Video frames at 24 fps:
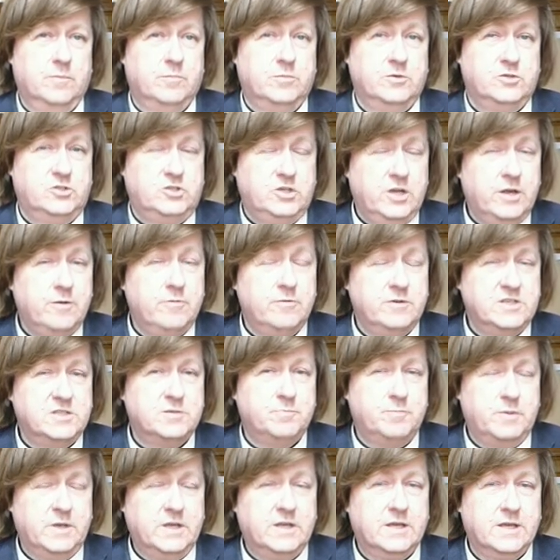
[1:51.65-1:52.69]
But generally
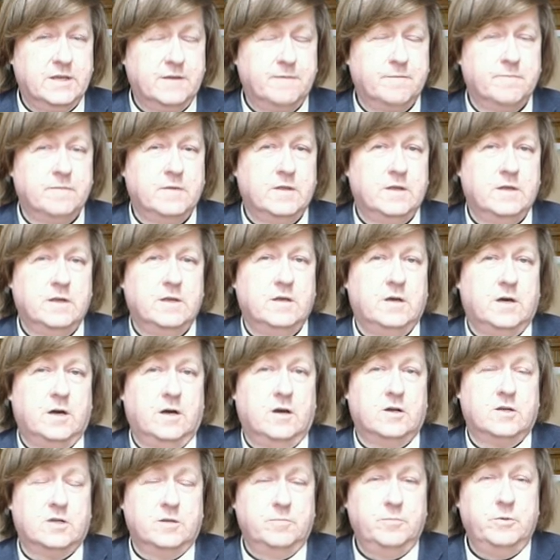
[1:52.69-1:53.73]
speaking,
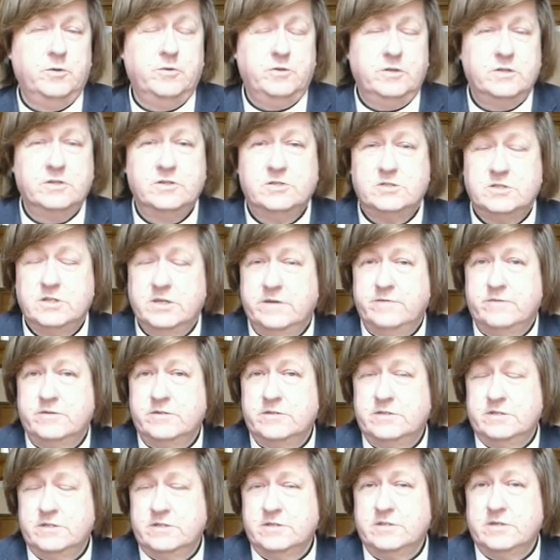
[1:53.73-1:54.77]
our communion
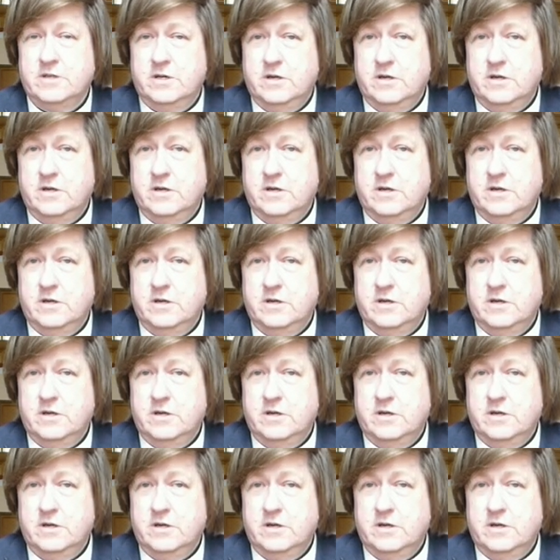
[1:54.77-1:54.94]
services